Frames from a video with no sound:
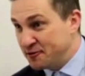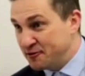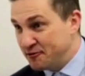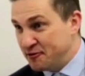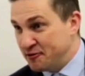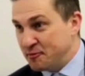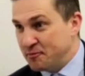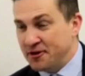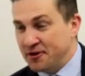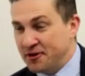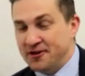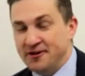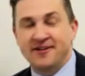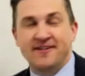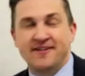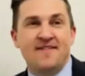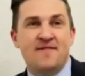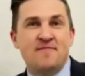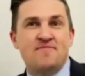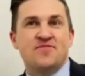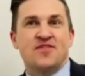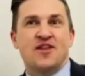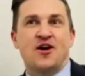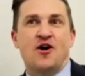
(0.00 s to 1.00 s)
footballer?
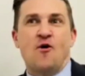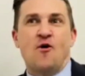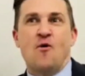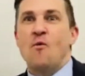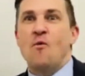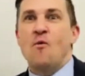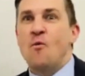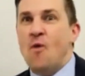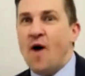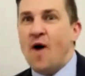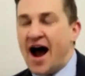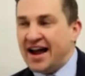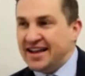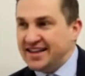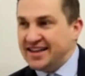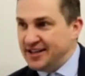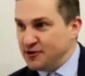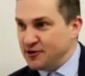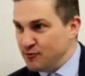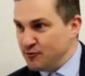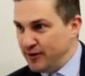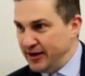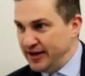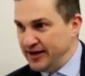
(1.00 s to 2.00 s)
Uh, yeah. Why did I
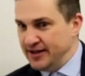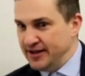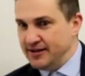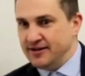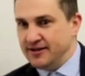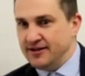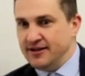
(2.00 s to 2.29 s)
read it?